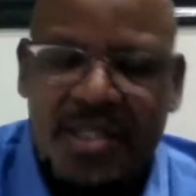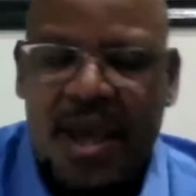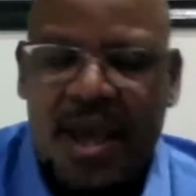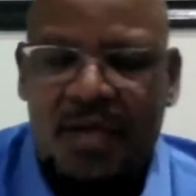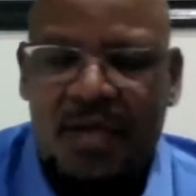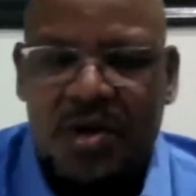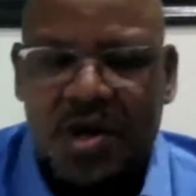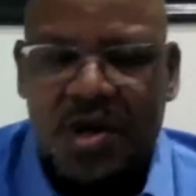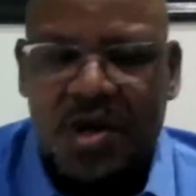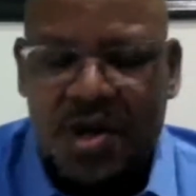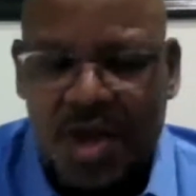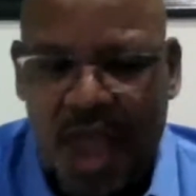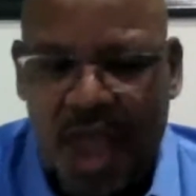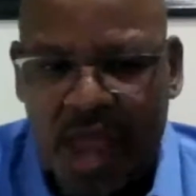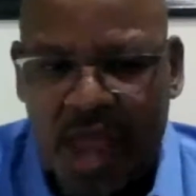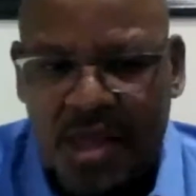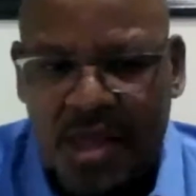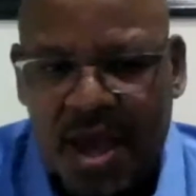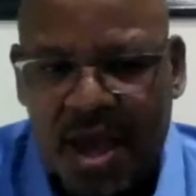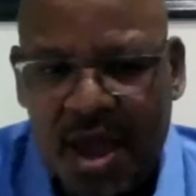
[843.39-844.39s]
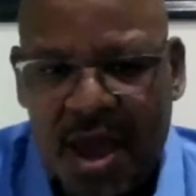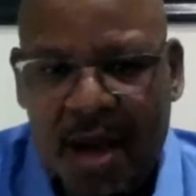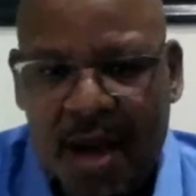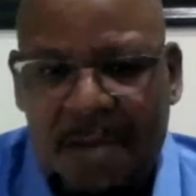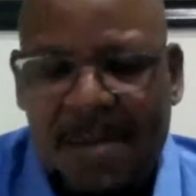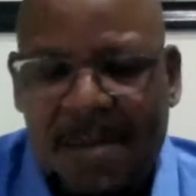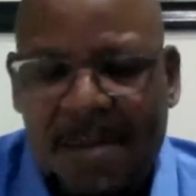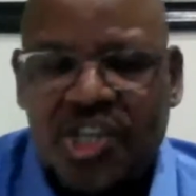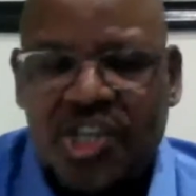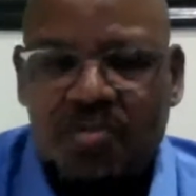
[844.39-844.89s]
and we create
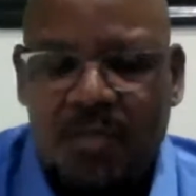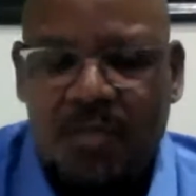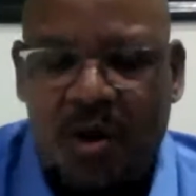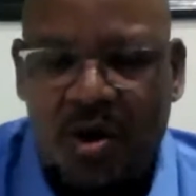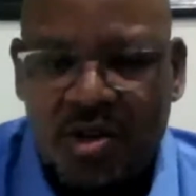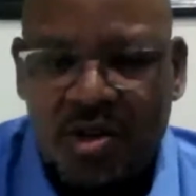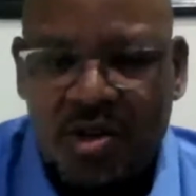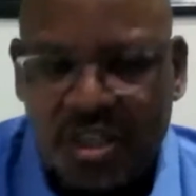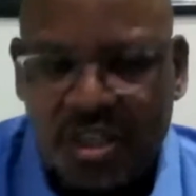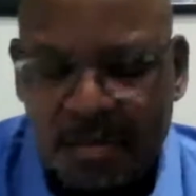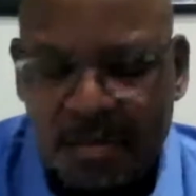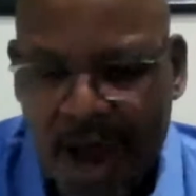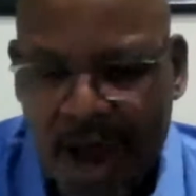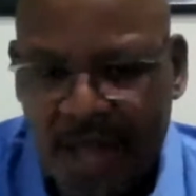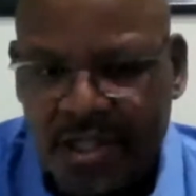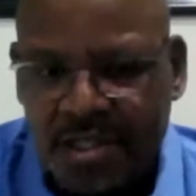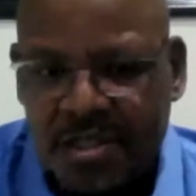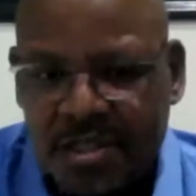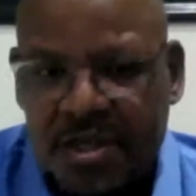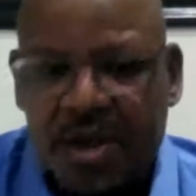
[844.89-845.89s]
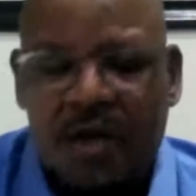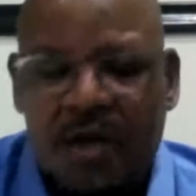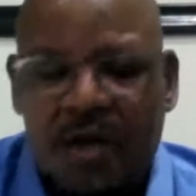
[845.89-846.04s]
much more demand